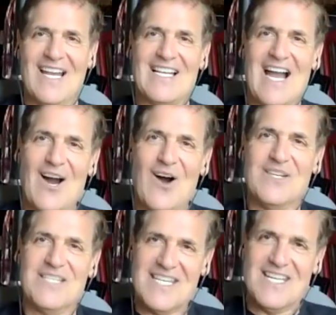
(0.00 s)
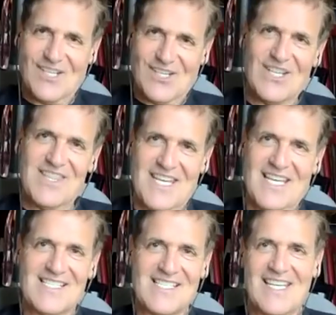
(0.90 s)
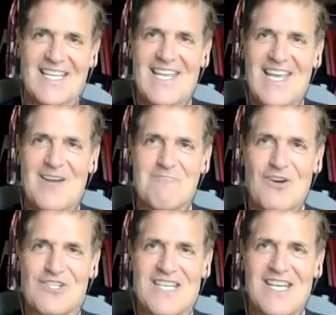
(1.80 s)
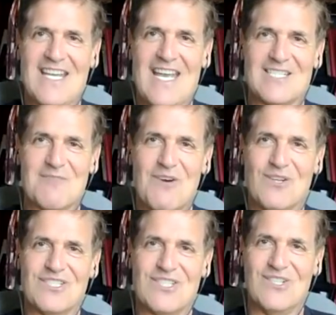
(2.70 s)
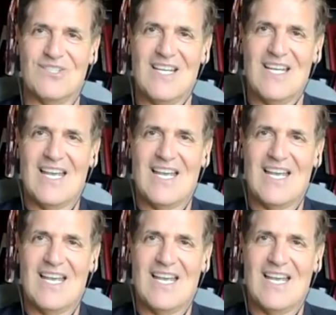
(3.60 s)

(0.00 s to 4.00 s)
I always see the good things in a person as opposed to,